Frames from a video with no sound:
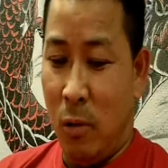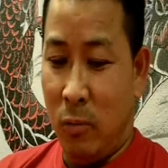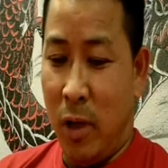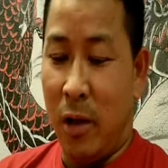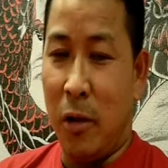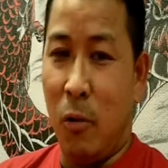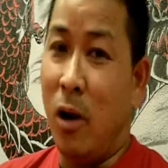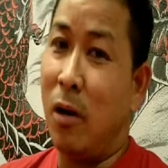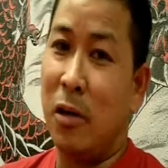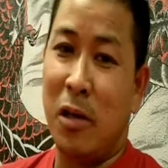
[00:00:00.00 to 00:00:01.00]
Well, thank you.
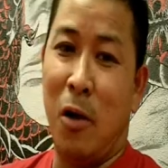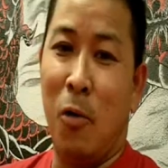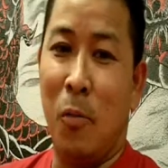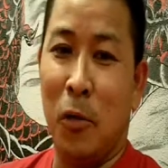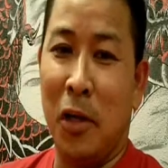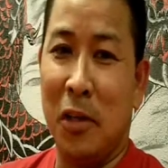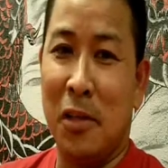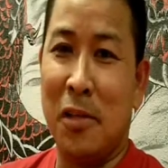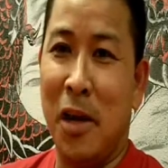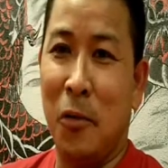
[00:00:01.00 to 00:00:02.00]
I just got one more thing
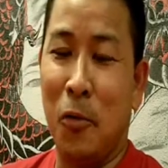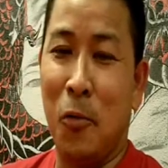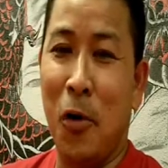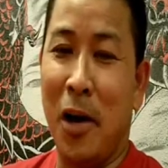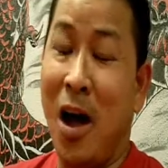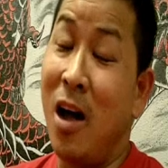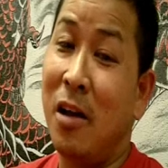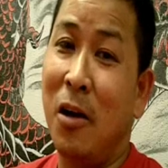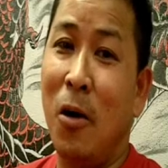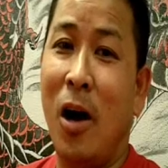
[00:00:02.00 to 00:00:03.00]
to say real quick.
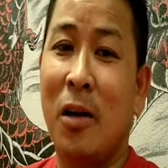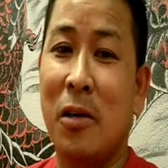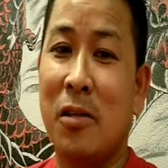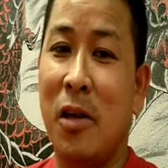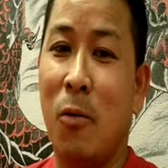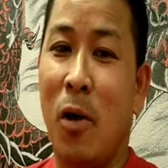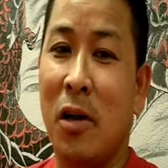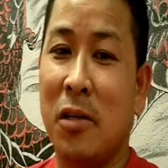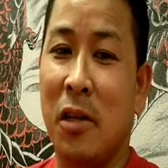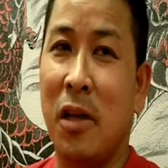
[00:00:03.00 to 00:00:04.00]
You know, I just
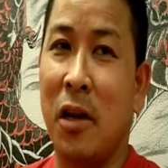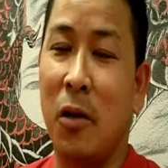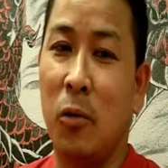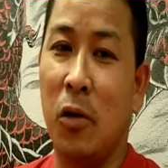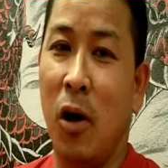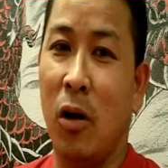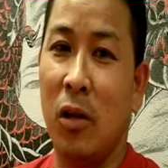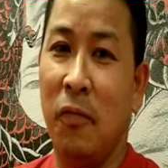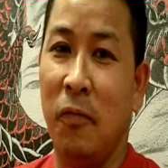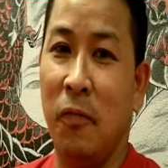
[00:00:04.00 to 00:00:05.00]
want to say thank you to all
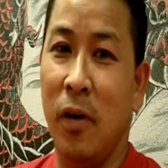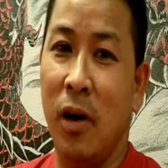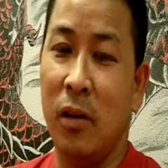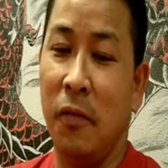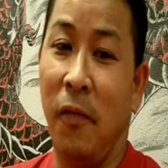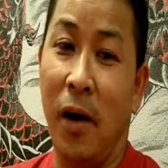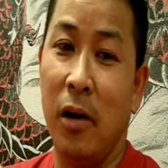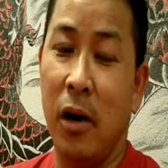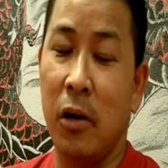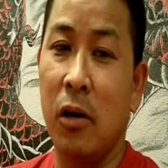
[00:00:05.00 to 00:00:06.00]
the
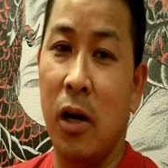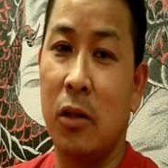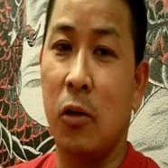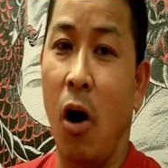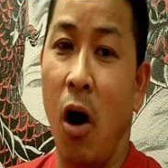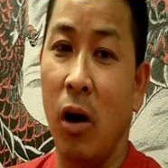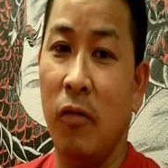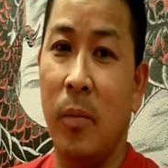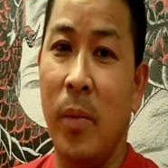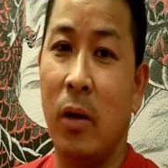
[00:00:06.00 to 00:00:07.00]
fighter and good luck to all
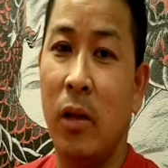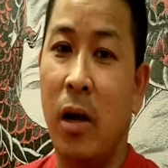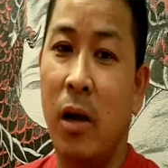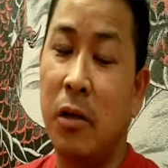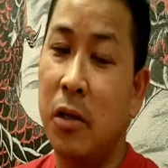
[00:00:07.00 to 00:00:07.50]
of them out there.